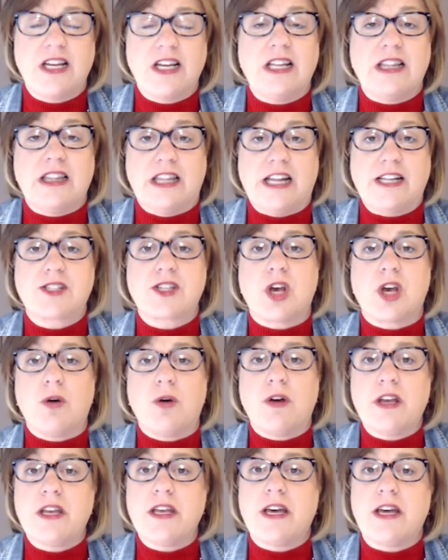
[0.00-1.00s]
let's go
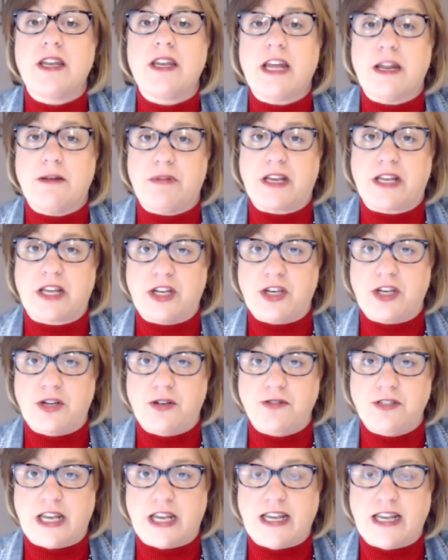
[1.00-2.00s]
ahead and pick a
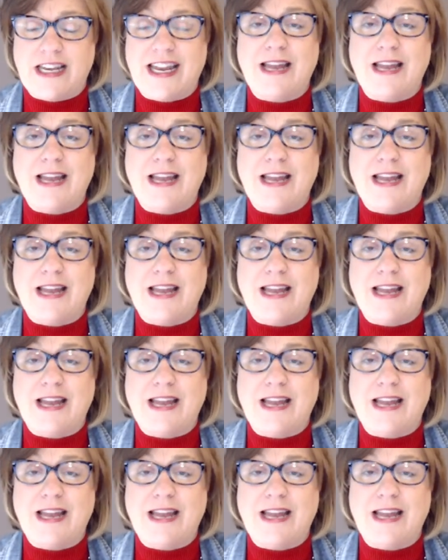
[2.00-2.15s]
new date